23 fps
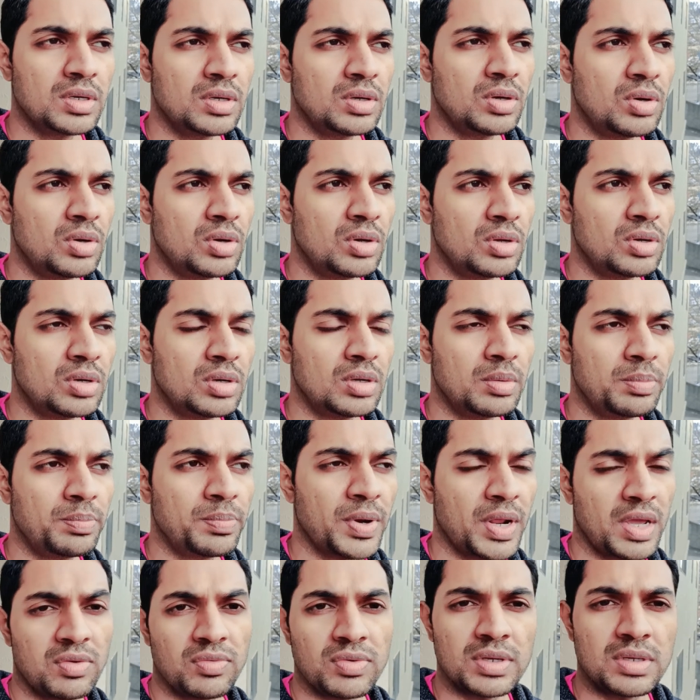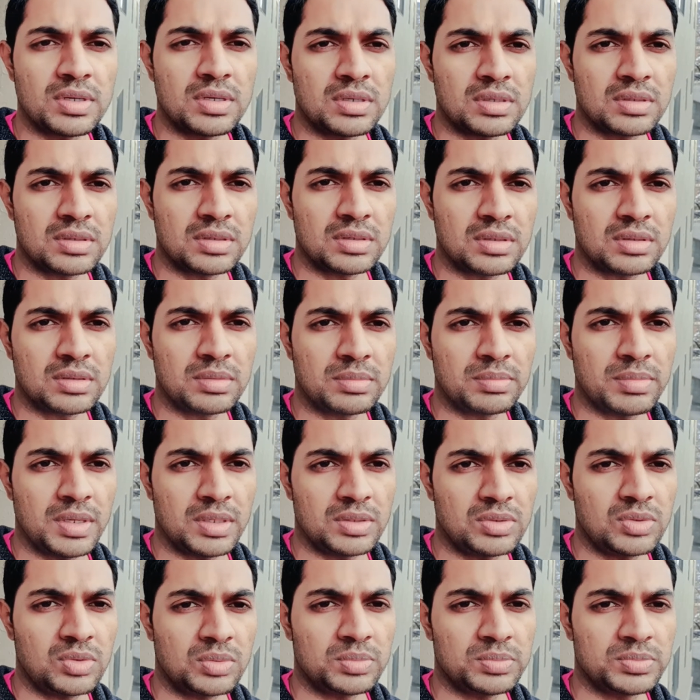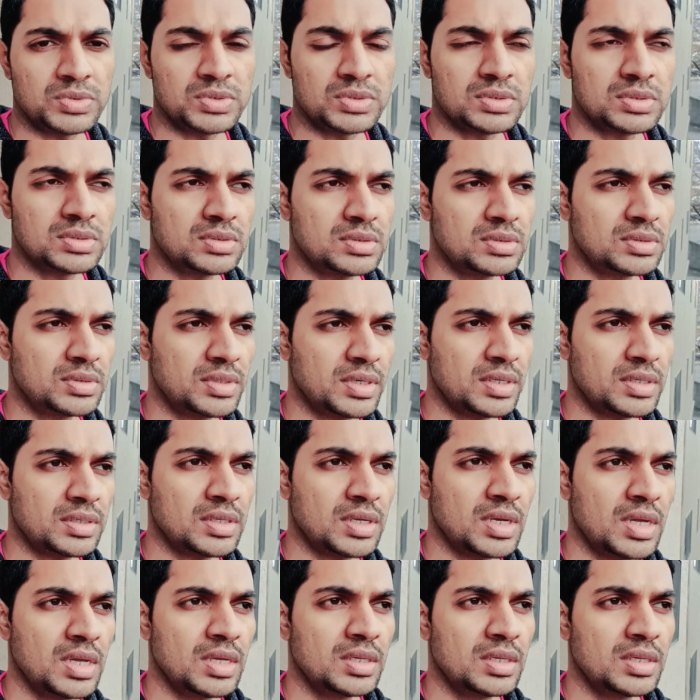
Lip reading: or private bathrooms, right?